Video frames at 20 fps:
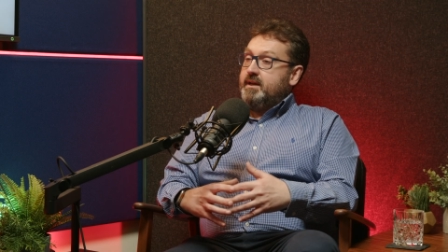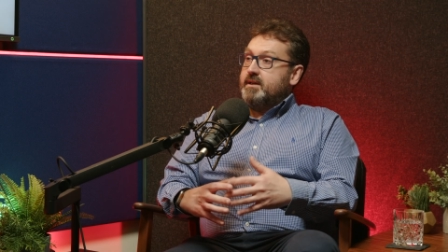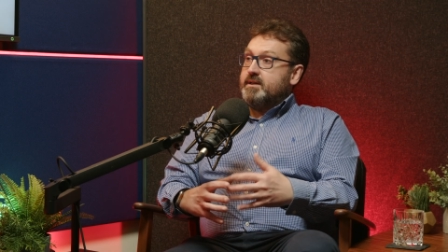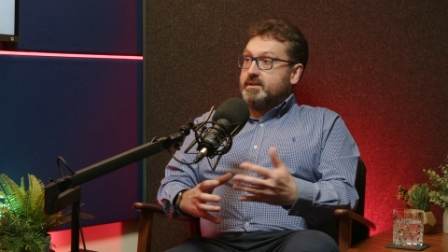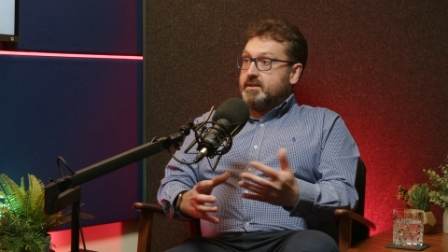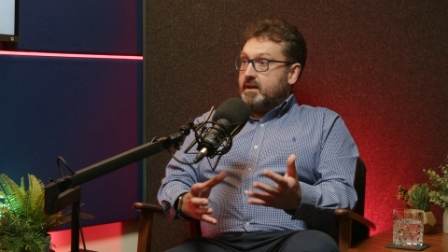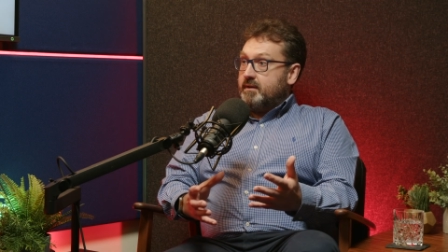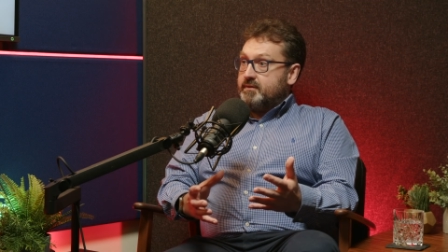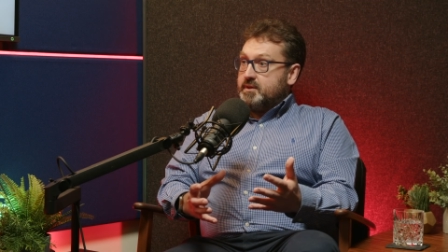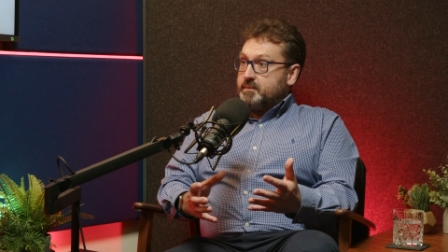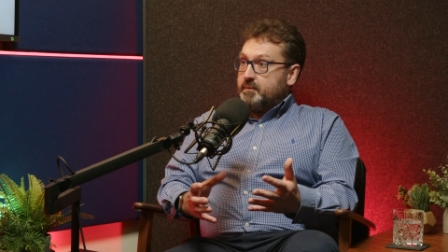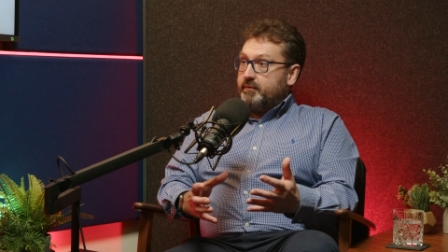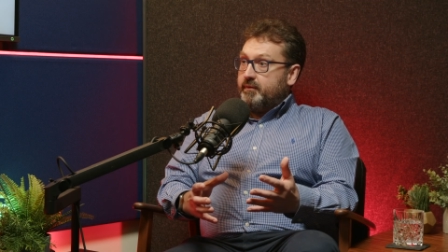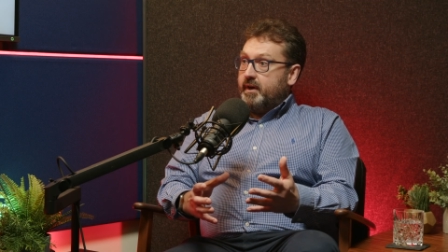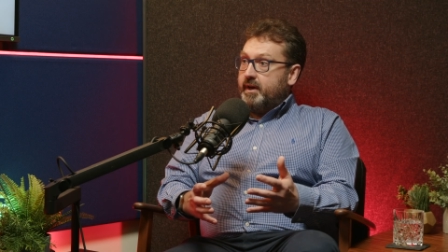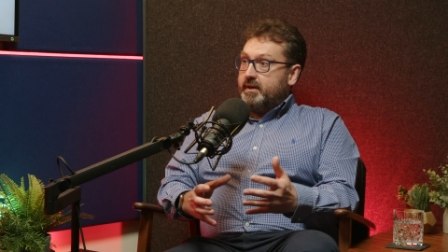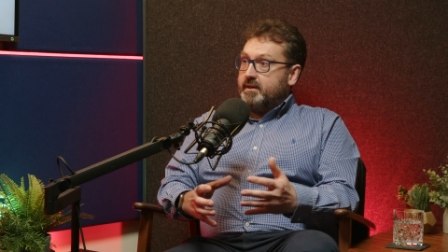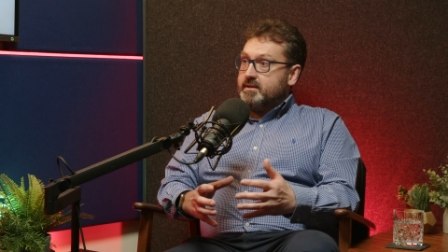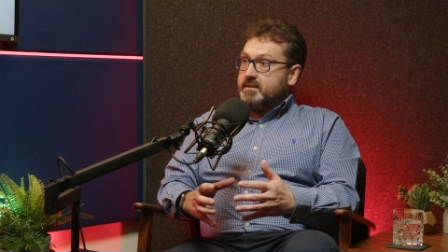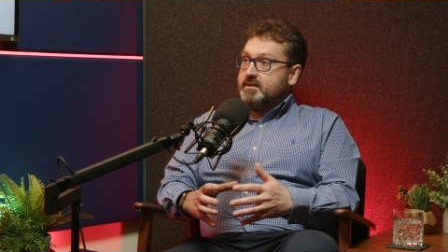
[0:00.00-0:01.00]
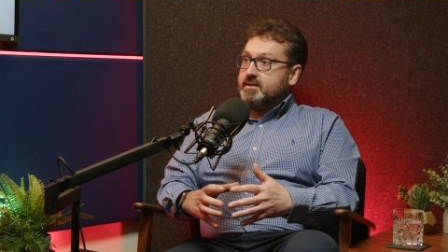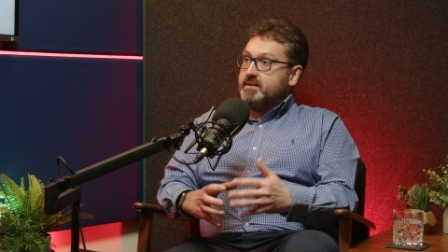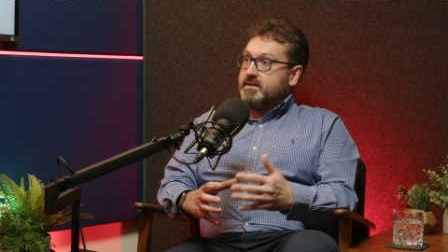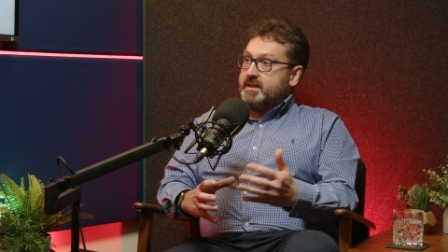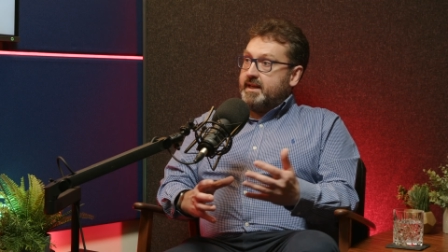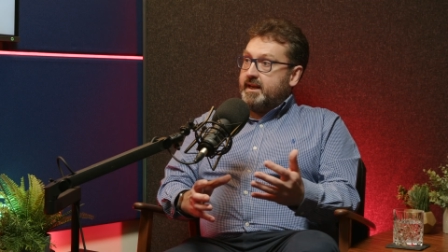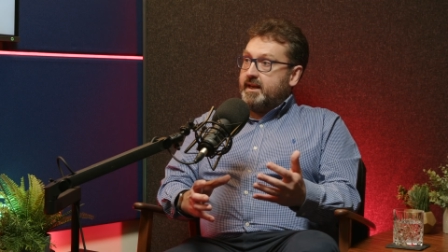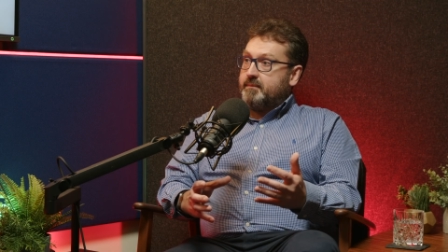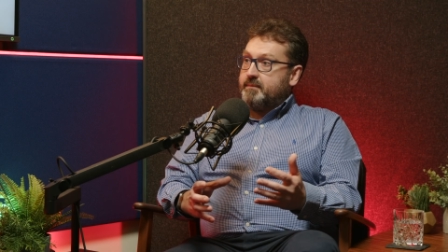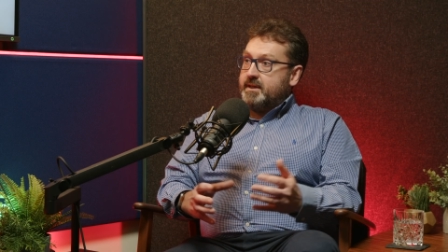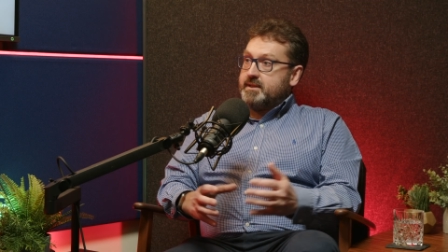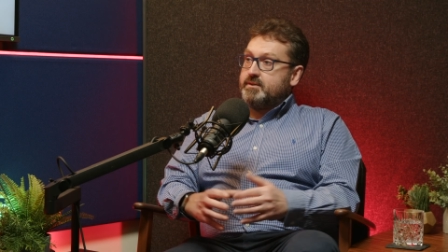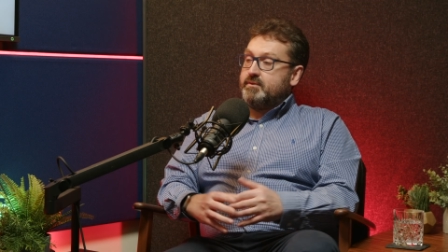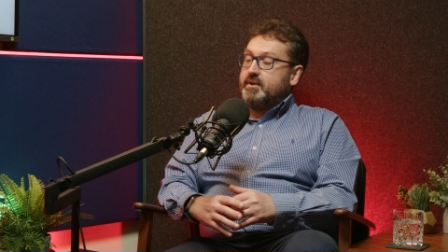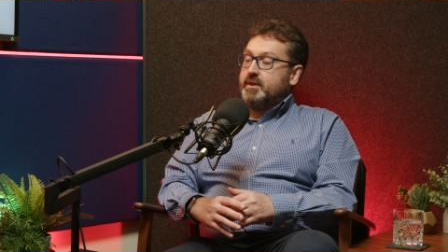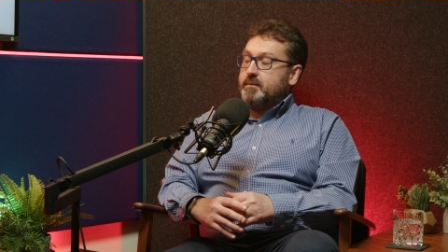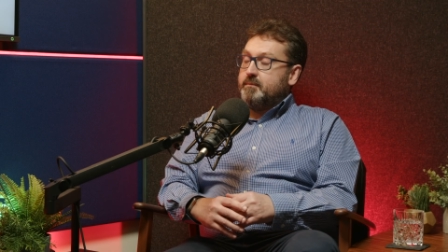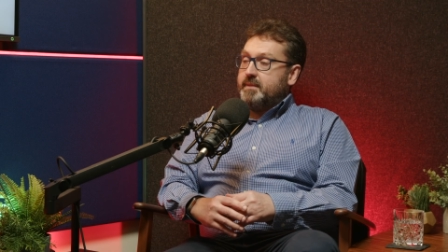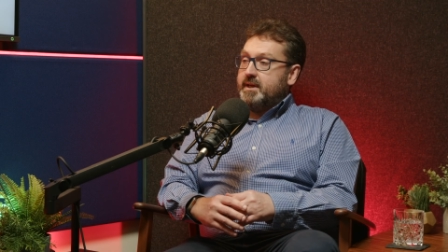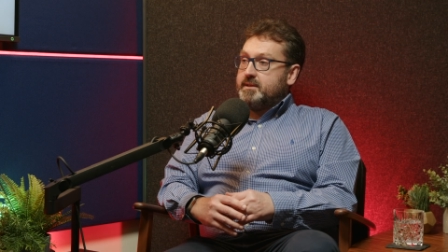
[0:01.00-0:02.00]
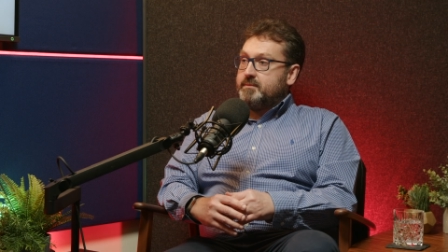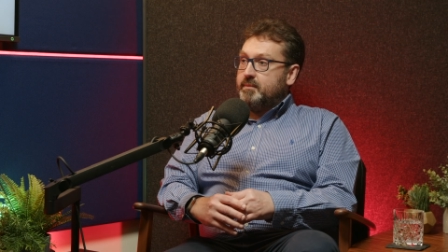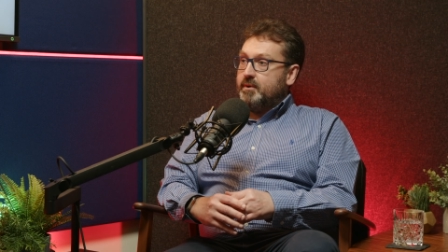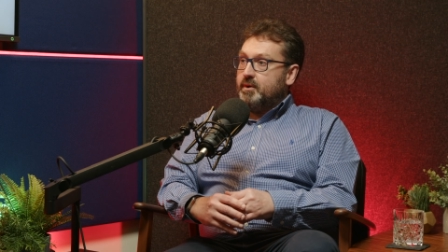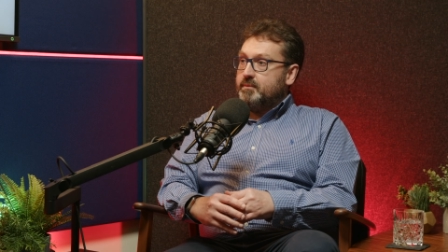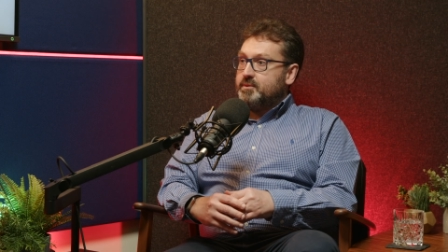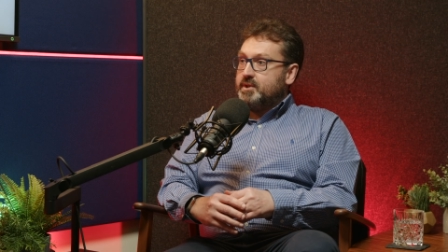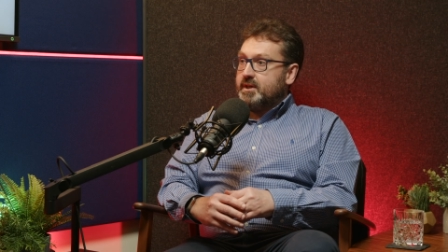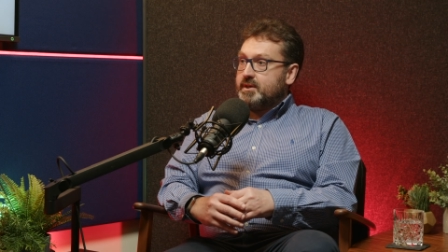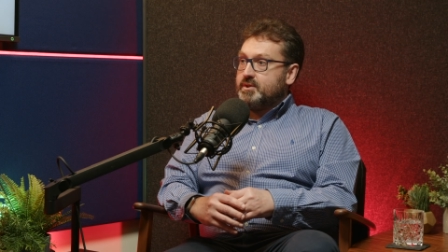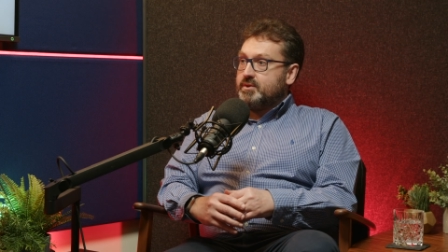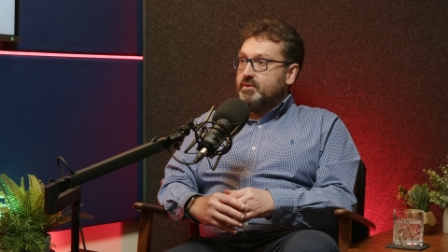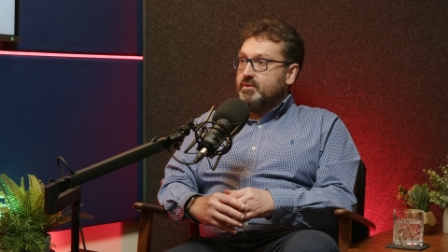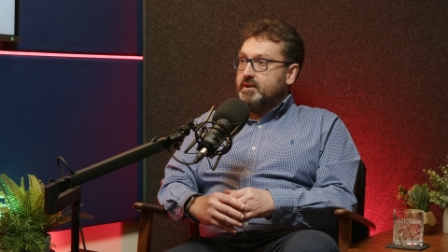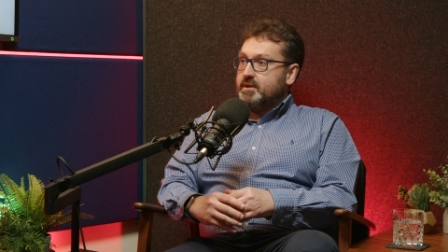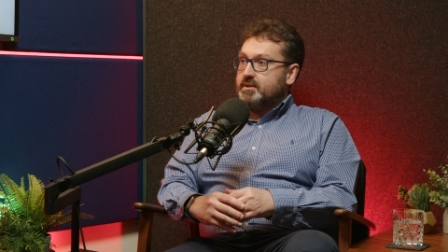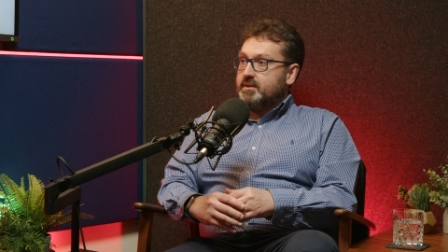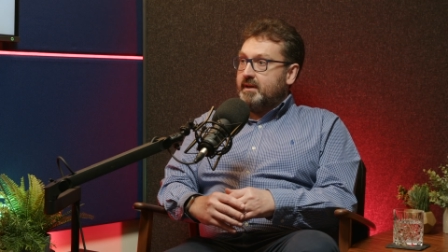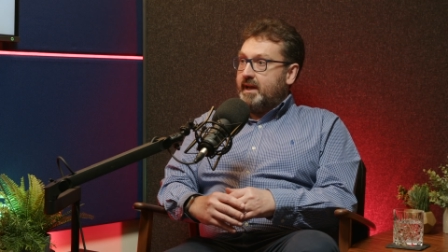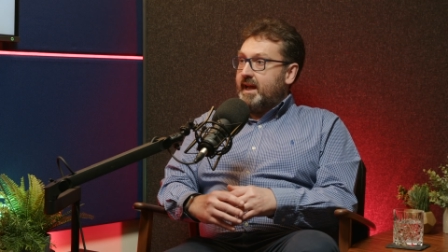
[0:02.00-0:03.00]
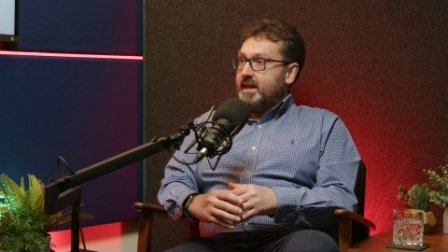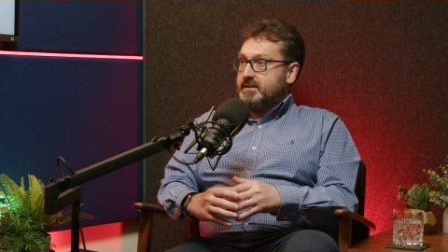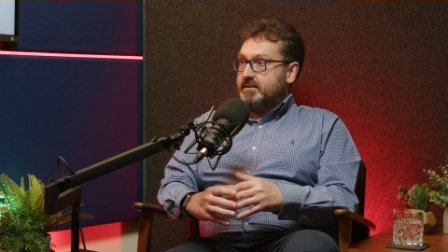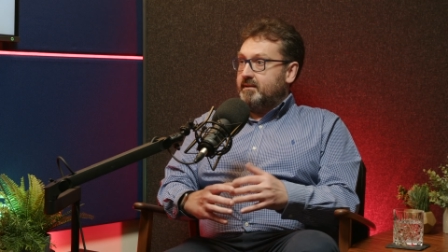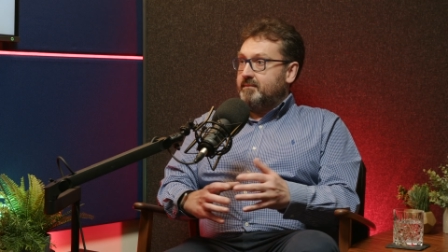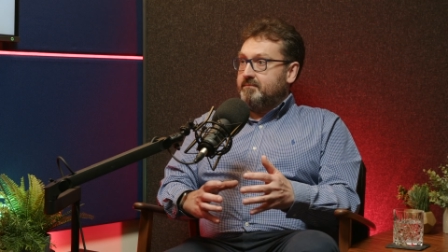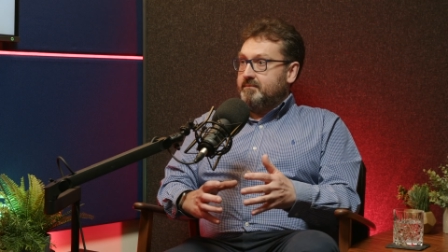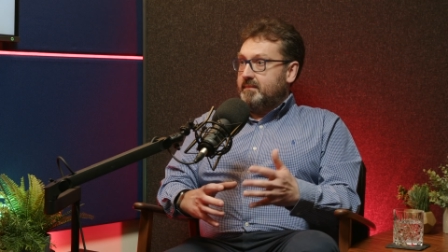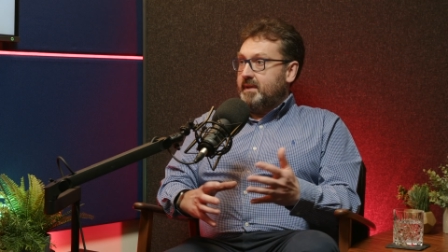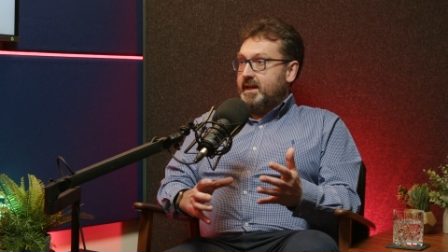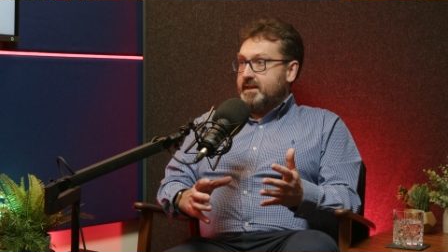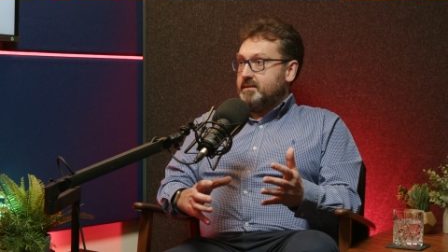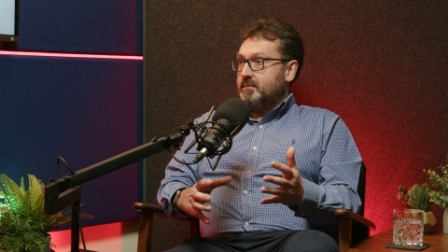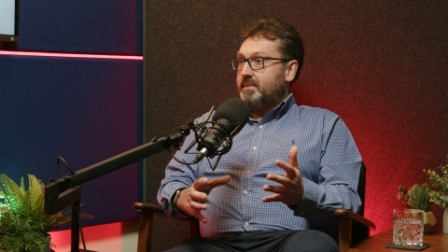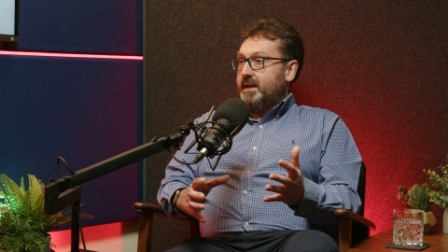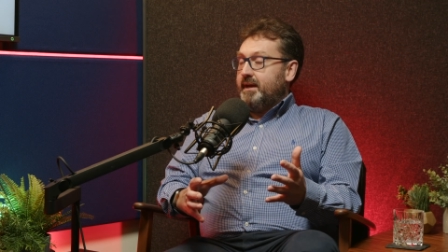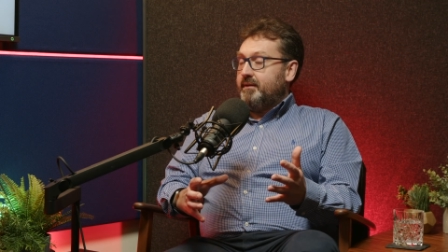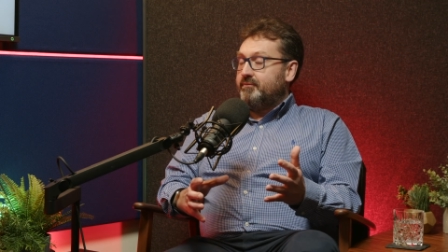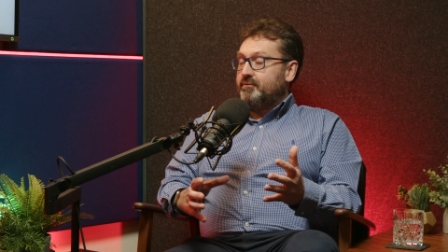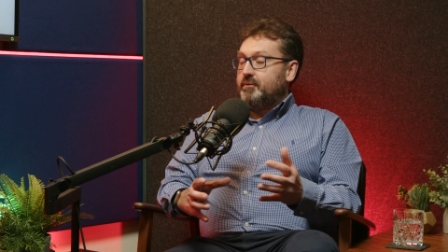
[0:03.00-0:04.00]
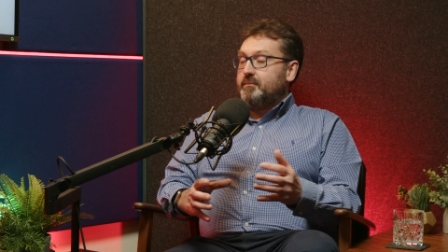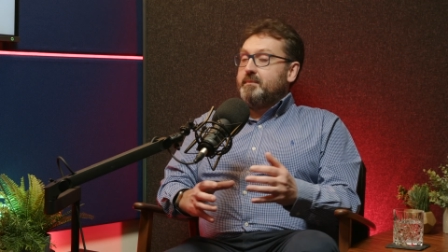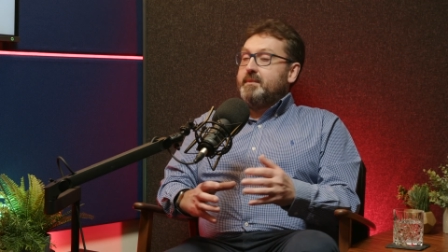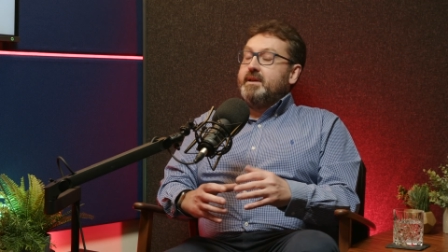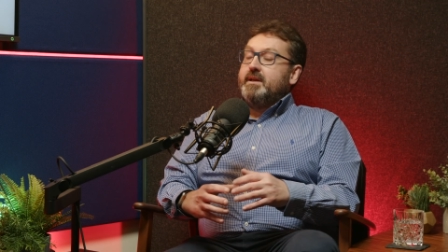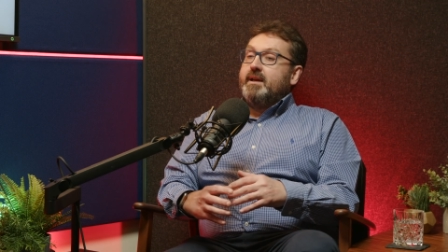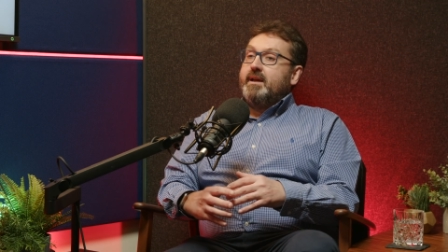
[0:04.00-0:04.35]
service providers to stand up S3 compatible object storage as a platform.